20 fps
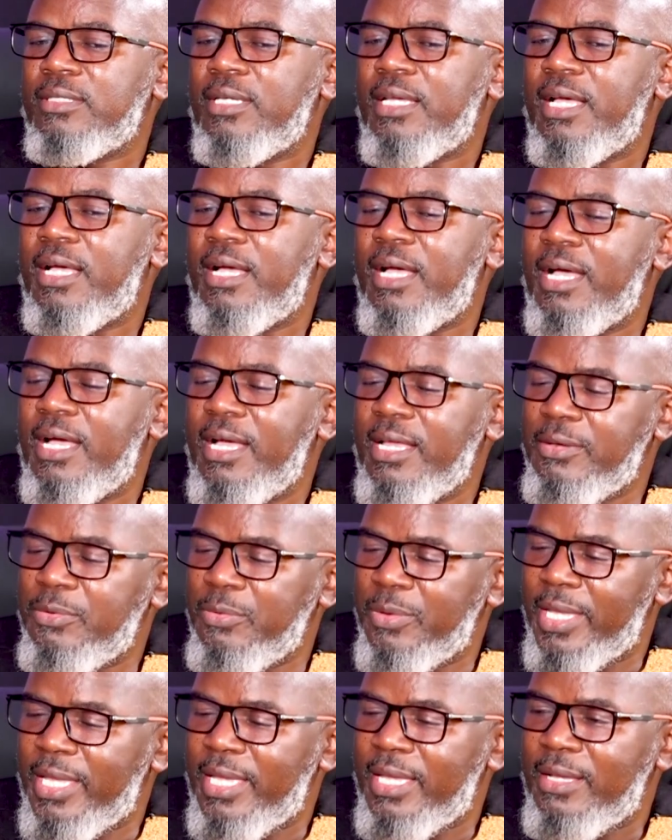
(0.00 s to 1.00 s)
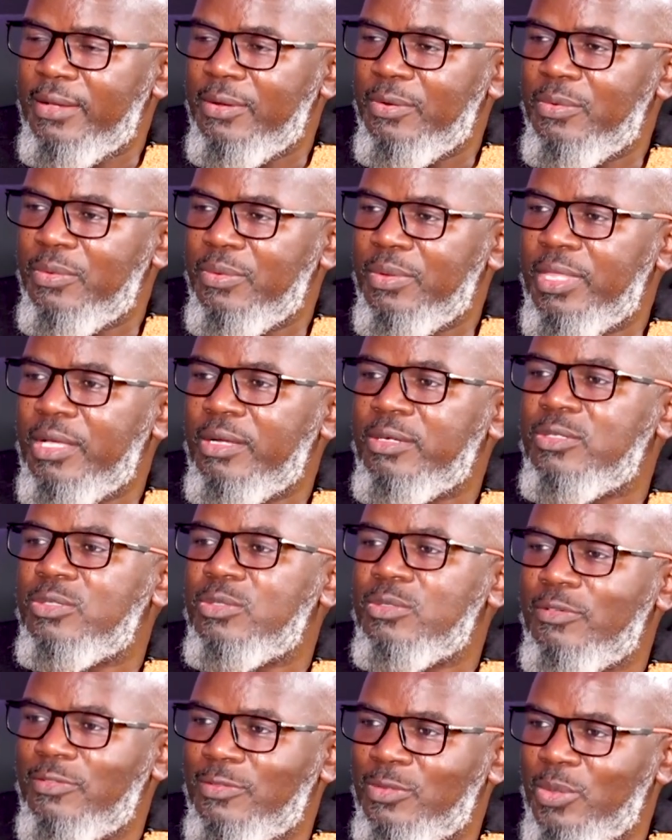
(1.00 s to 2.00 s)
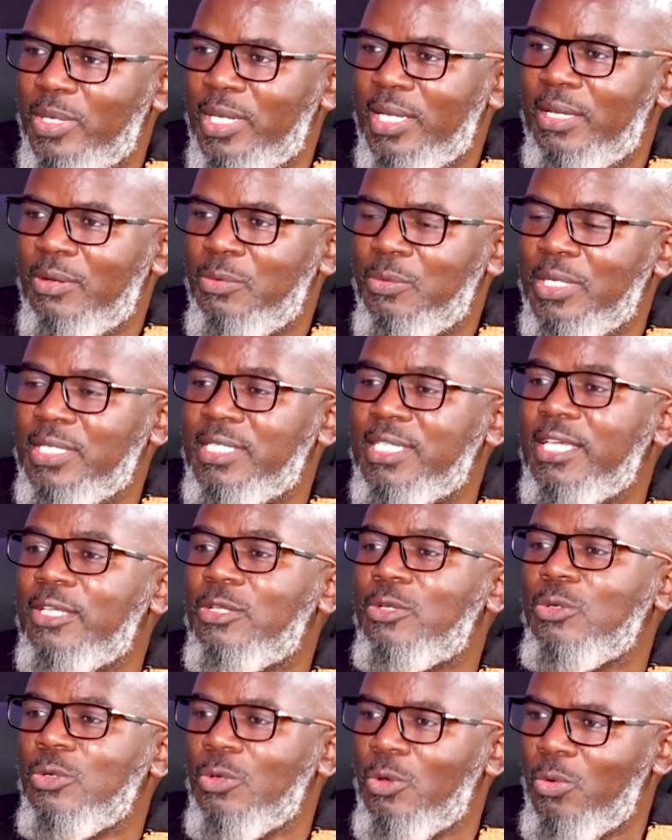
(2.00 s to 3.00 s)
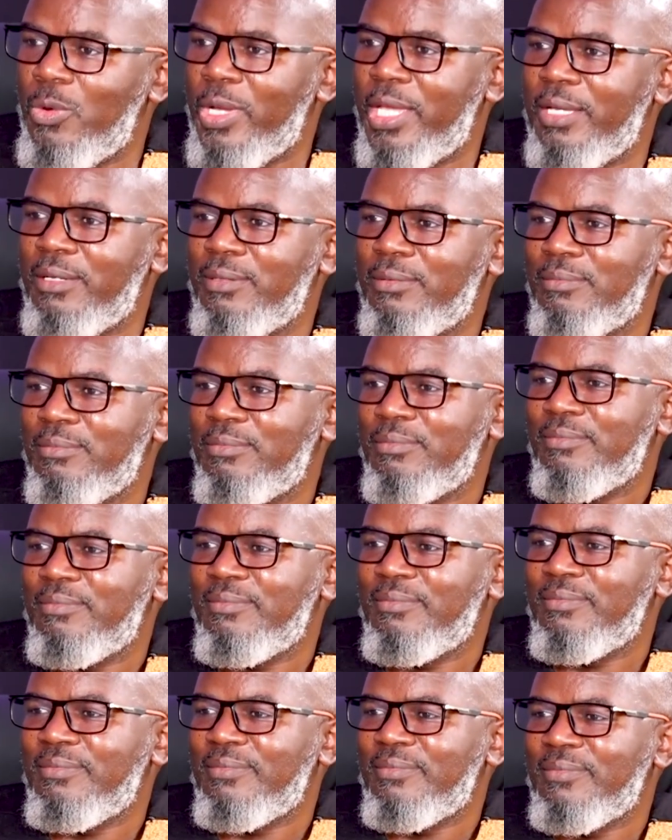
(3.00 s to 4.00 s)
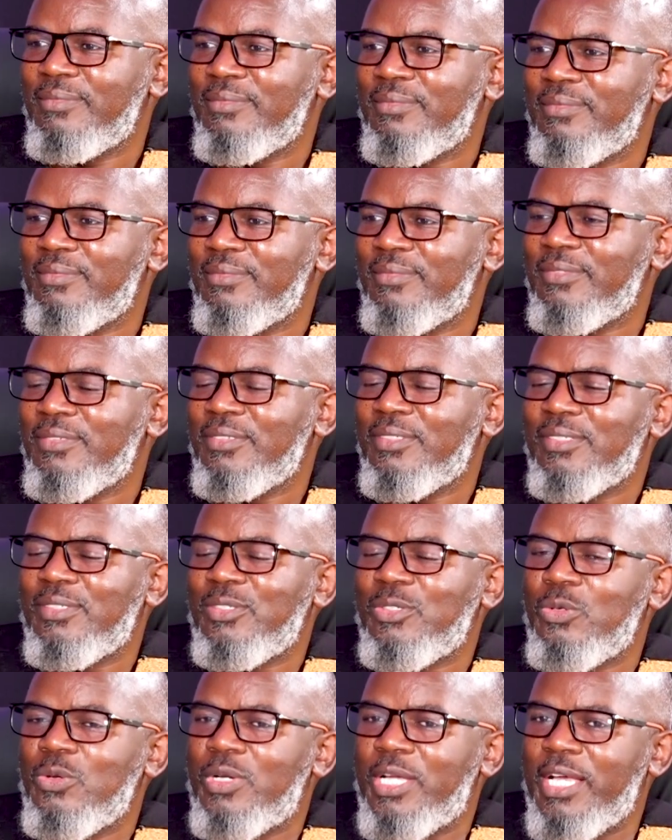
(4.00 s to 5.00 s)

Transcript: hardware without software will take you nowhere. You can